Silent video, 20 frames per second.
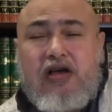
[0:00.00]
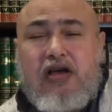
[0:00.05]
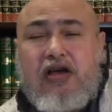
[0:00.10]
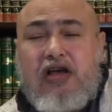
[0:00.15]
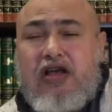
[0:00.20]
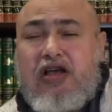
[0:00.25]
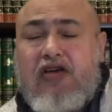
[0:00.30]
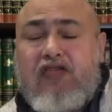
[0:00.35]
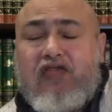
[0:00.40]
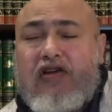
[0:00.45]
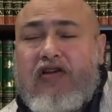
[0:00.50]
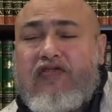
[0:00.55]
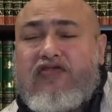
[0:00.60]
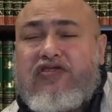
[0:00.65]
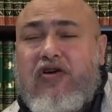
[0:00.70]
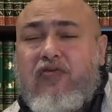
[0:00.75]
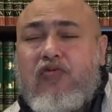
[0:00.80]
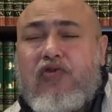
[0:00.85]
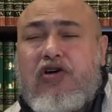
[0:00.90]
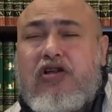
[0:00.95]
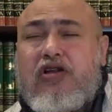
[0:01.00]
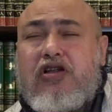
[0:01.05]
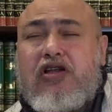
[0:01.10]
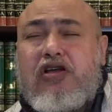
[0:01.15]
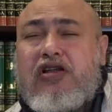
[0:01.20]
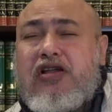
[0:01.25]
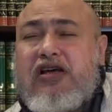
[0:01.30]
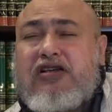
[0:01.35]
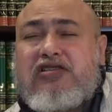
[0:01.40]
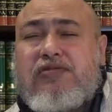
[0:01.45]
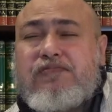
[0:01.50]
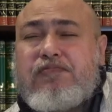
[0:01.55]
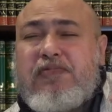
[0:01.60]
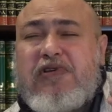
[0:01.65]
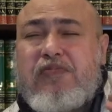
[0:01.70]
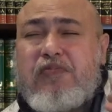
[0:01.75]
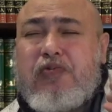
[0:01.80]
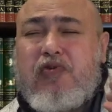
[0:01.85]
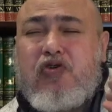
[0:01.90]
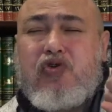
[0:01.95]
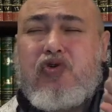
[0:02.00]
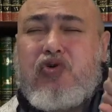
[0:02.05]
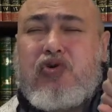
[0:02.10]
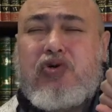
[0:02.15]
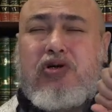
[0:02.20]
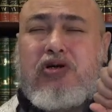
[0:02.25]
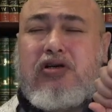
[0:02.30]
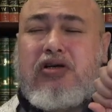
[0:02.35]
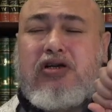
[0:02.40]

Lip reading: even if someone lets people